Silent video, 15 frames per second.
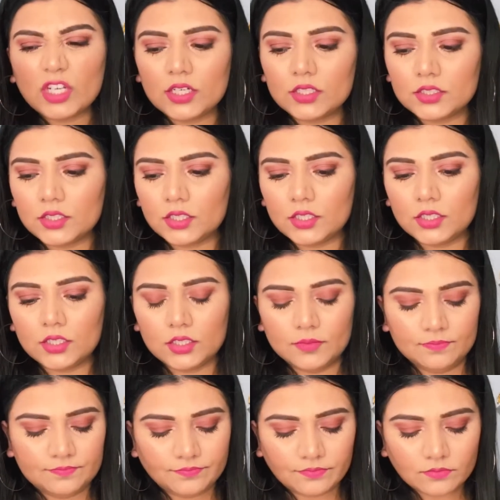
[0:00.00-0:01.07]
the
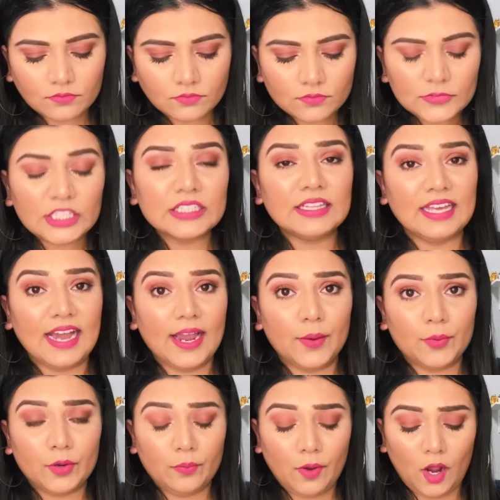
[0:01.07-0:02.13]

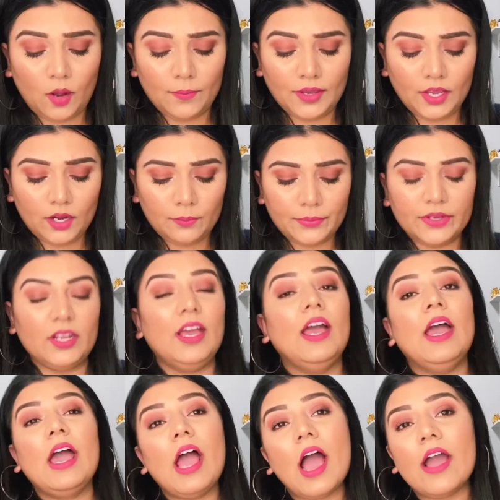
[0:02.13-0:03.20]
eyebrow pomade, but
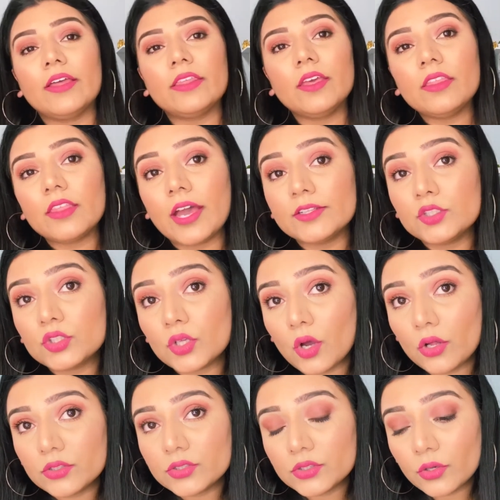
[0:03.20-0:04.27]
I think that's
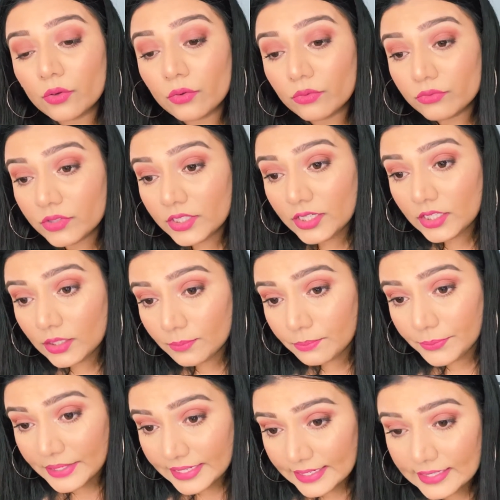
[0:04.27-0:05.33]
also only
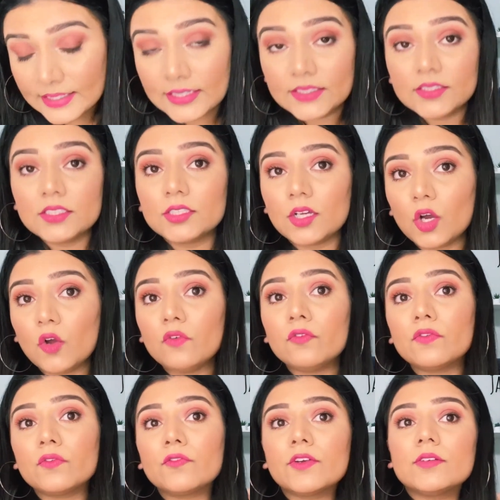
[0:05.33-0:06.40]
because of
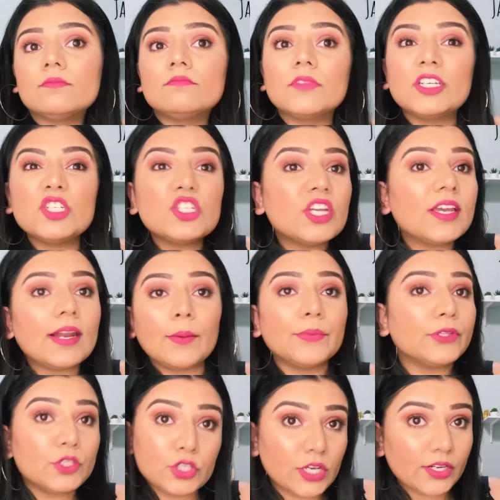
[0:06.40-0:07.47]
the shade. I mean, the
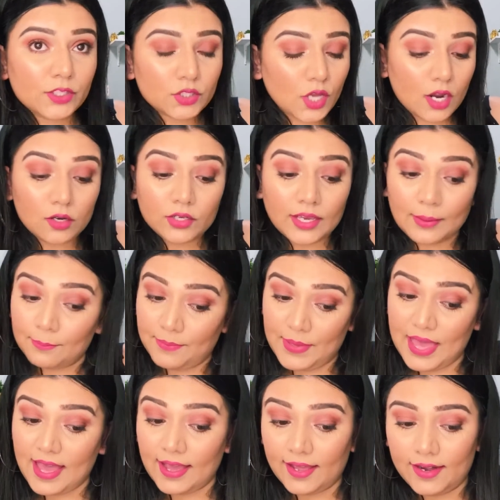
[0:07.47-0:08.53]
shade is not looking
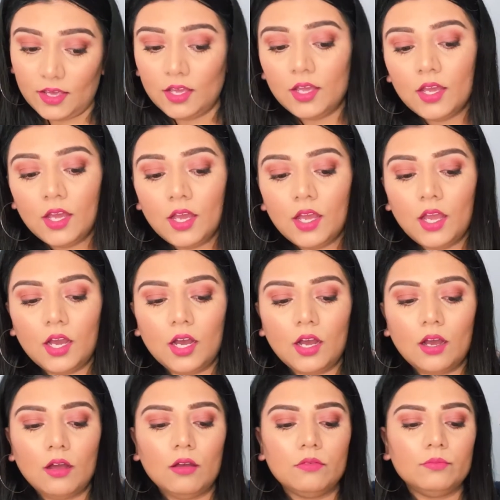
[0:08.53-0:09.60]
bad,
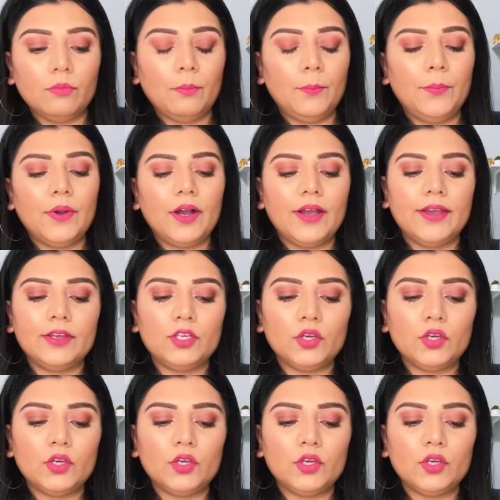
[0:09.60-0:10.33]
but